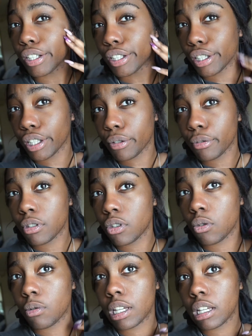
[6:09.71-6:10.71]
glow
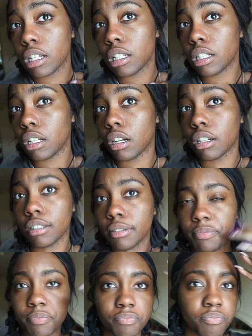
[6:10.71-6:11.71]
to it,
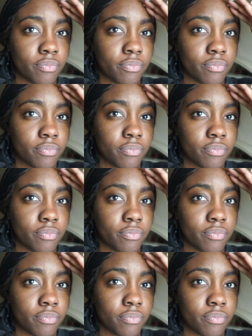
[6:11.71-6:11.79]
and